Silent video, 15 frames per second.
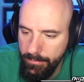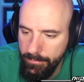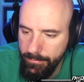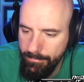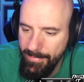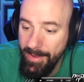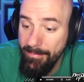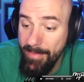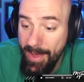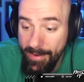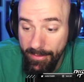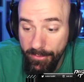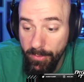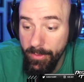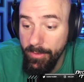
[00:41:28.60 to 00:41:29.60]
man,
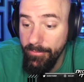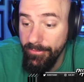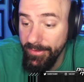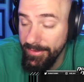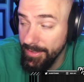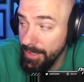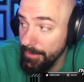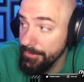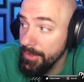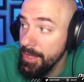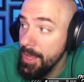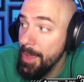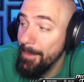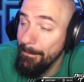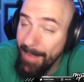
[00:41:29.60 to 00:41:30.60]
Madden 20, fisticuffs.
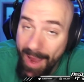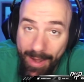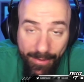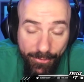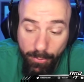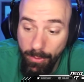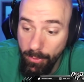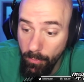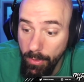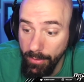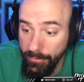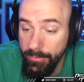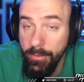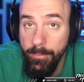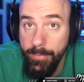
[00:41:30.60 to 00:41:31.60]
Madden 21
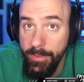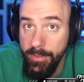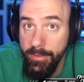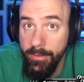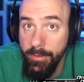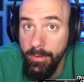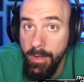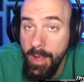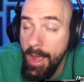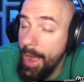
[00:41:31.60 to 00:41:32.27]
is going to be the year.